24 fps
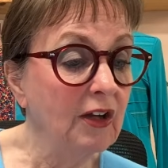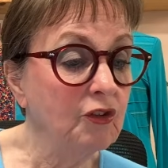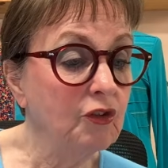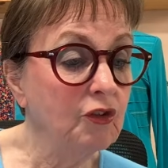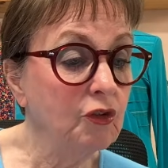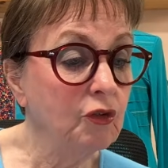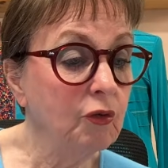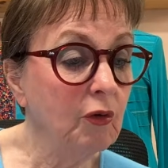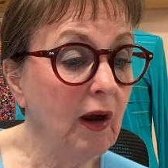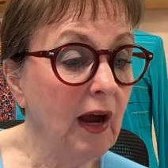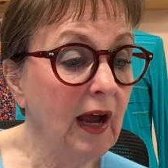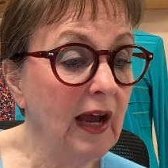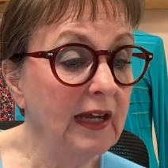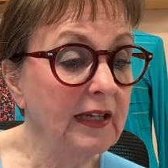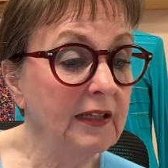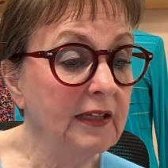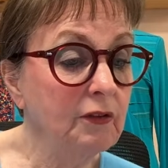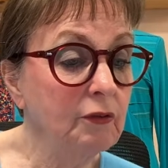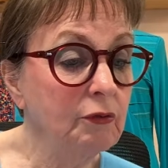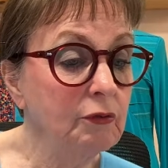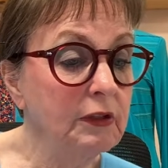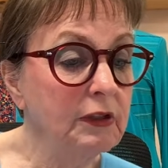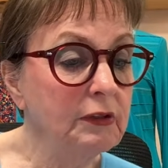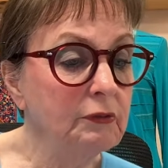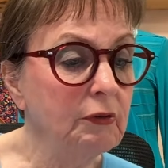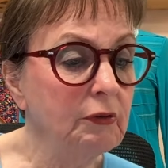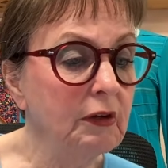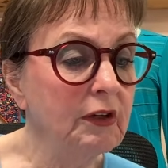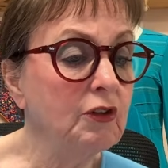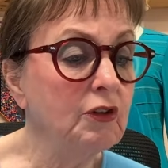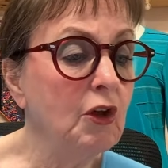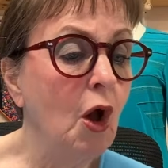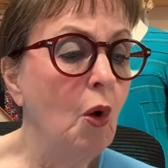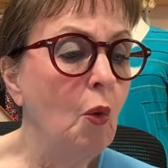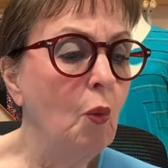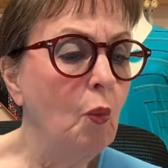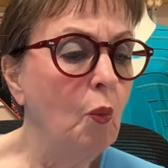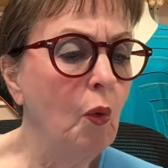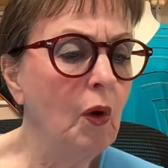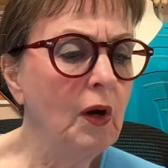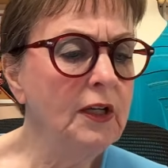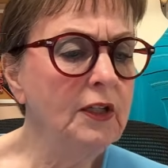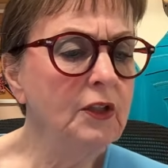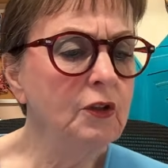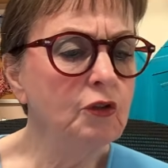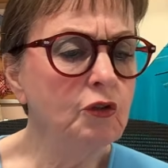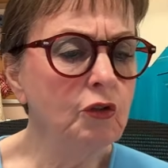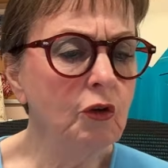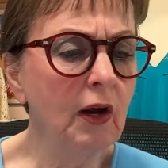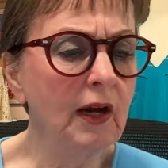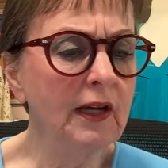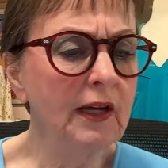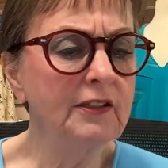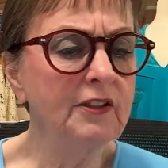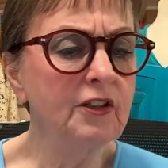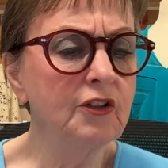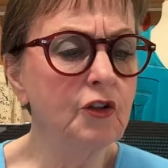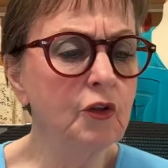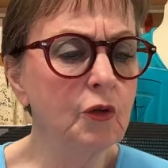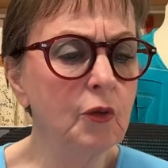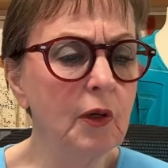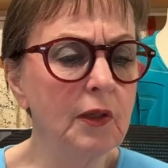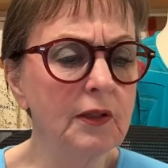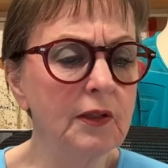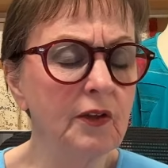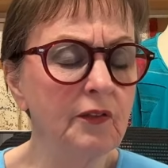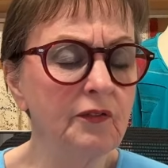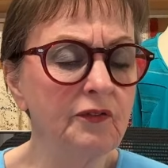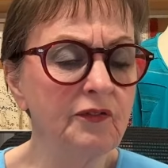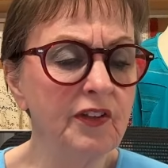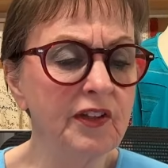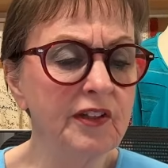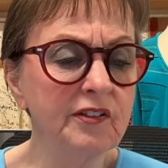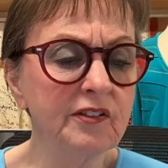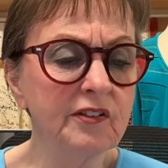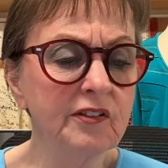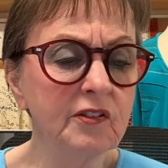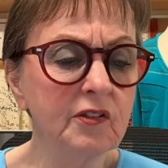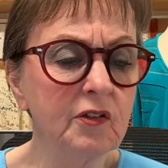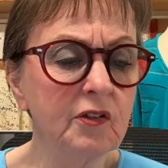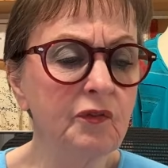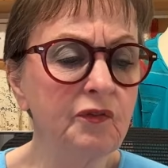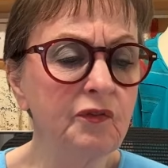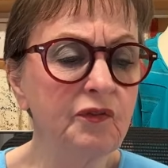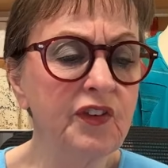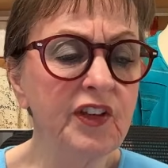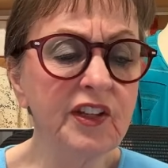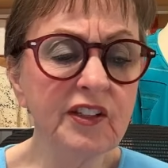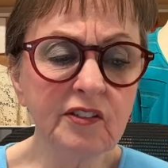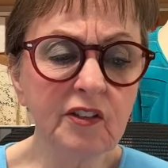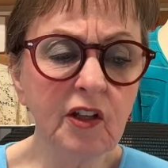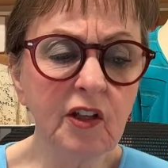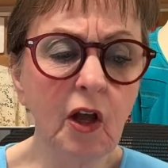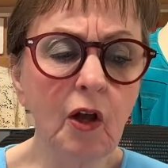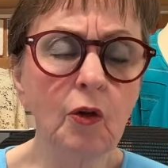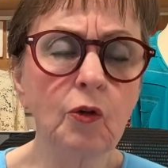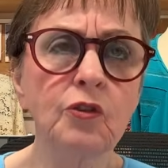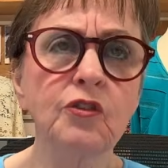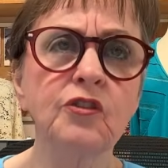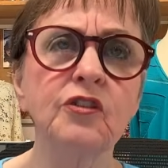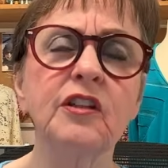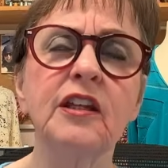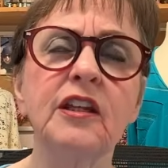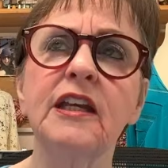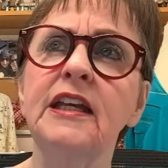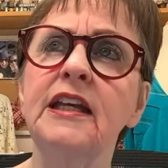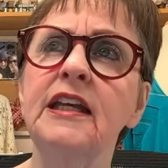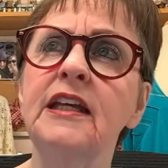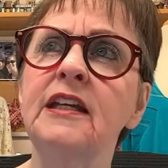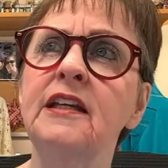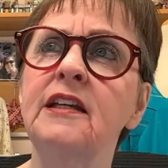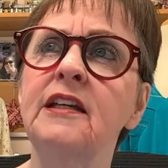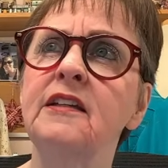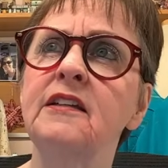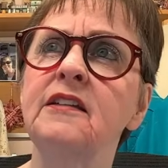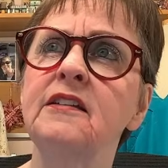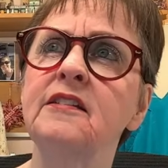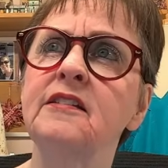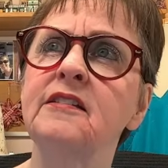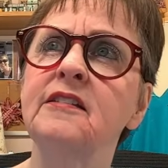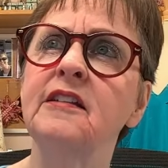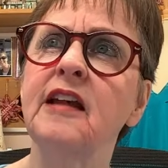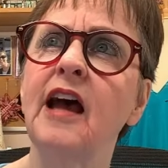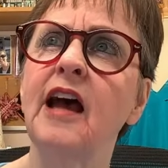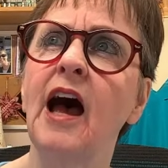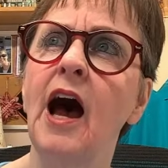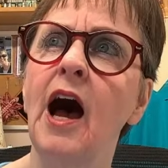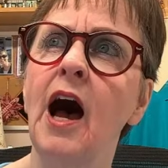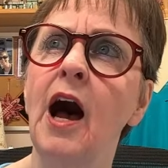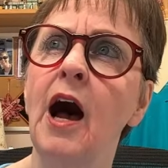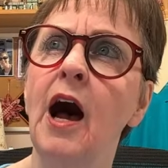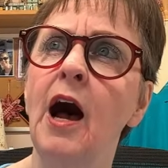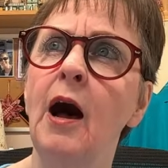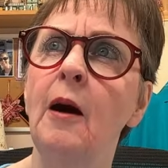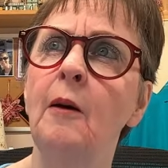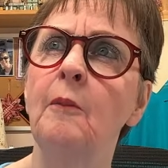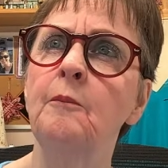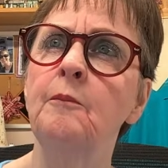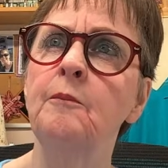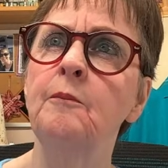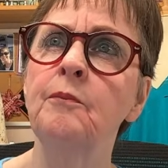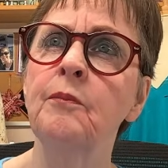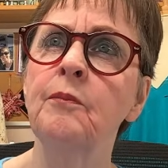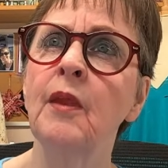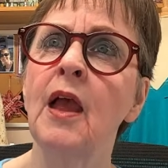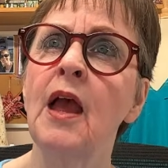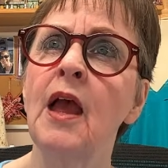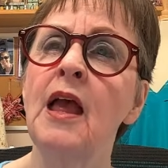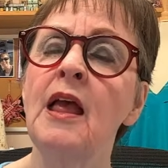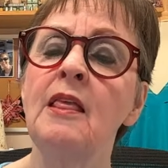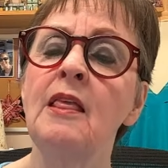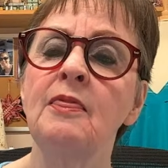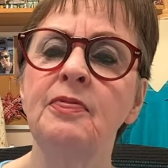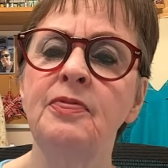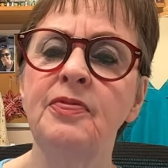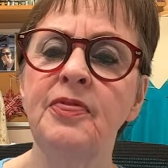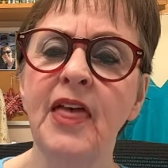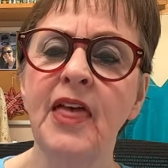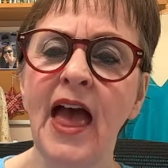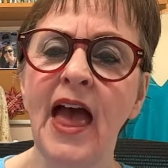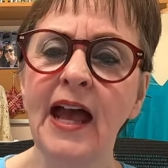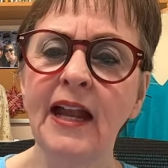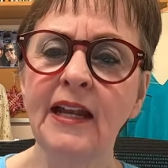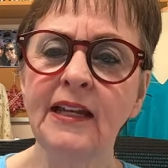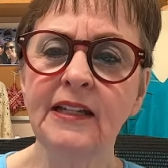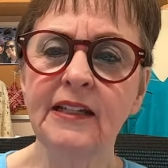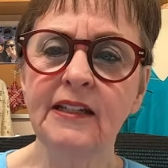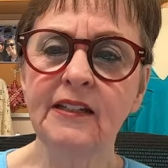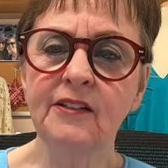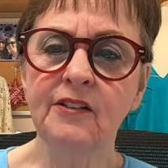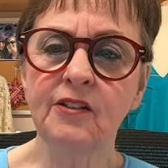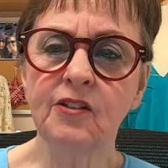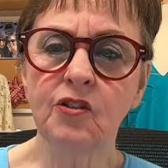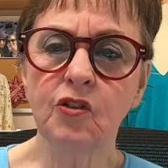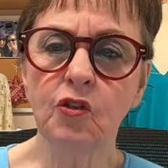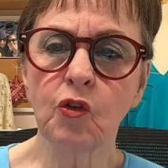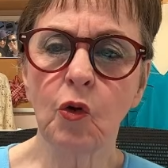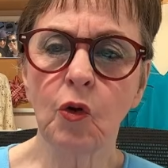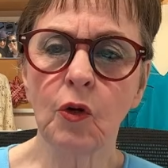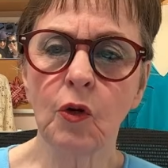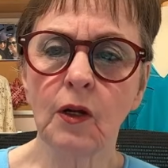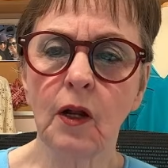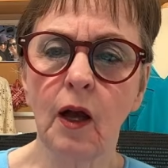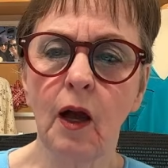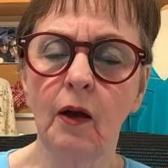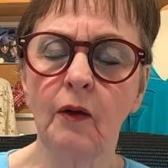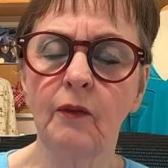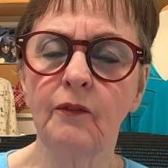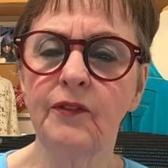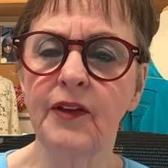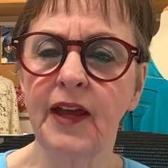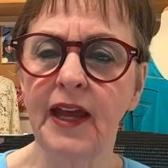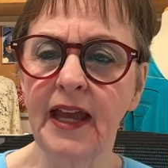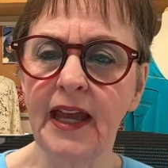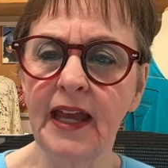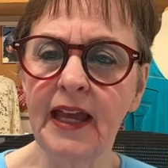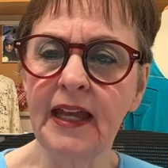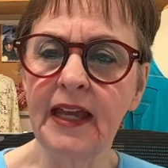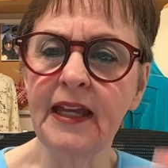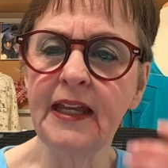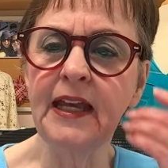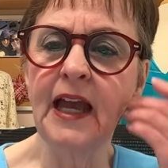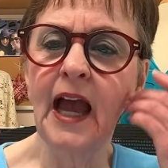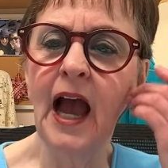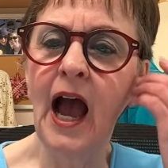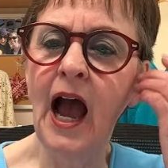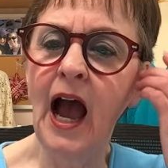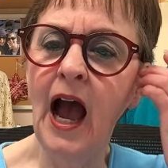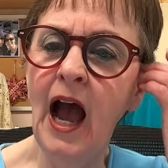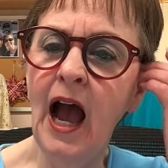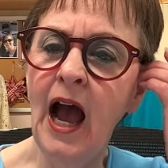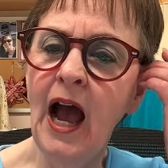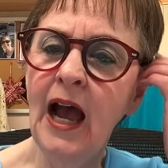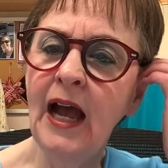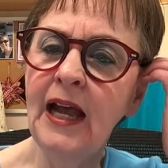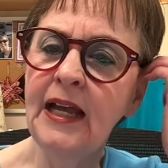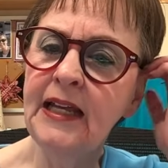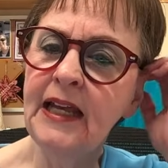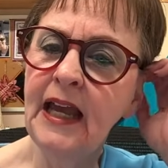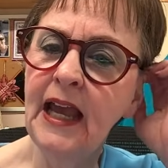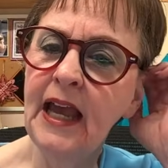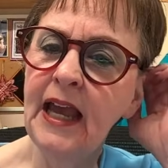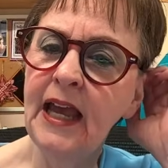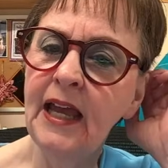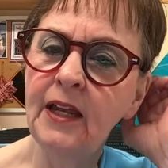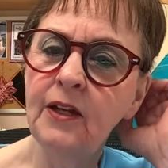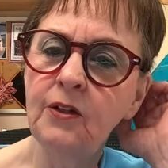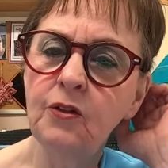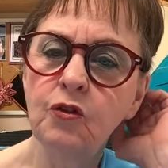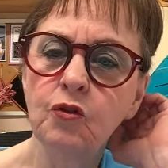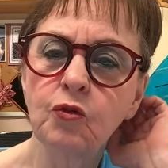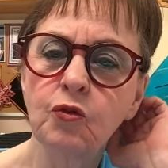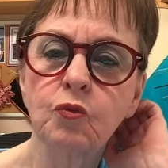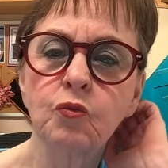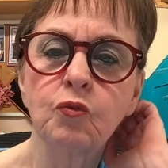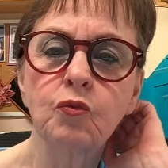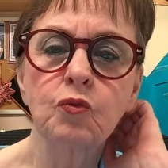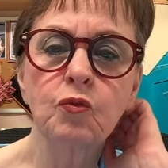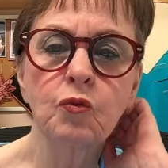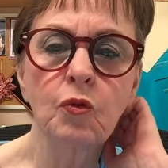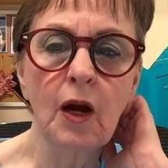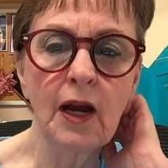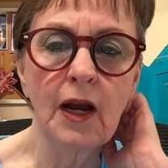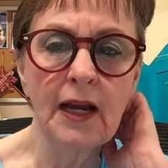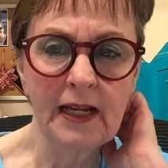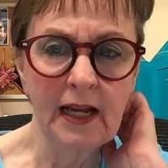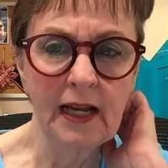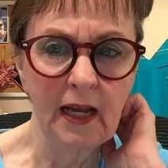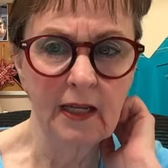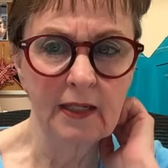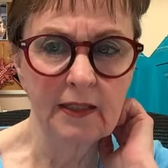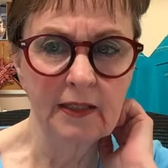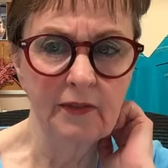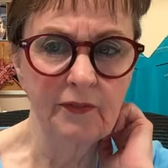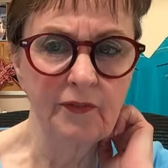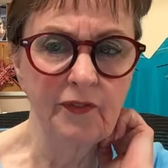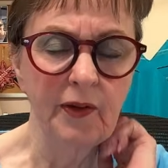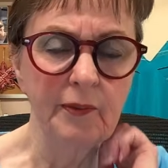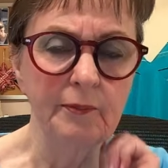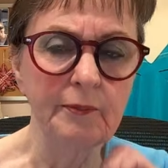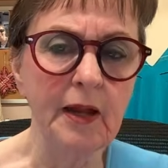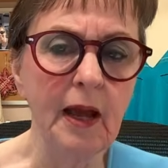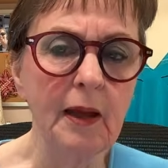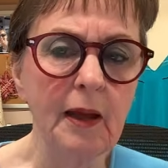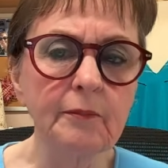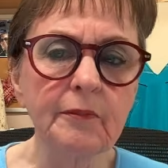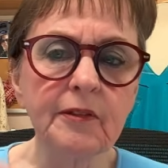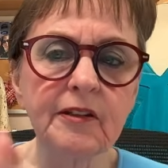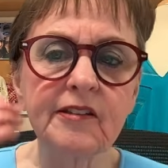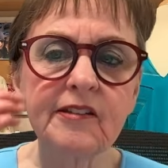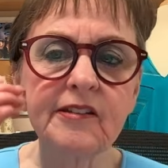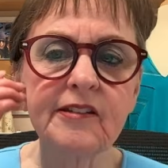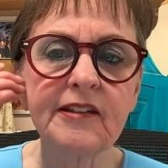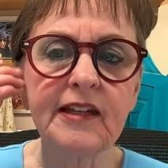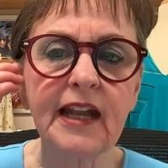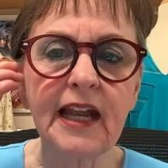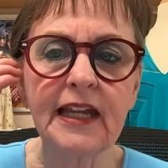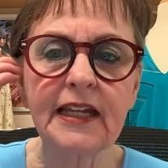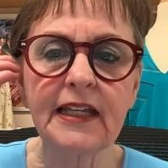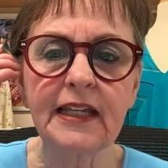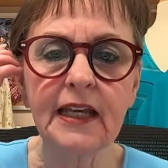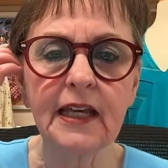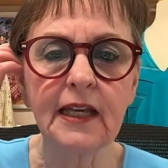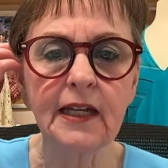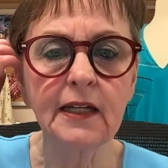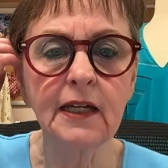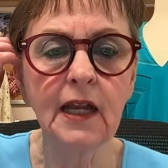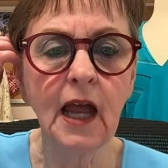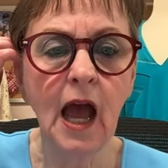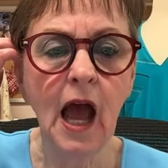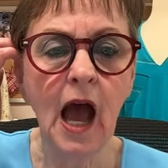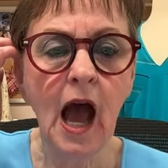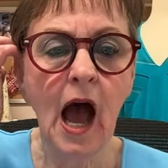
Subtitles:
Tried 3 threads. What are you trying to do on the viscose? Is that is sort of a high-end rayon, if I'm not mistaken.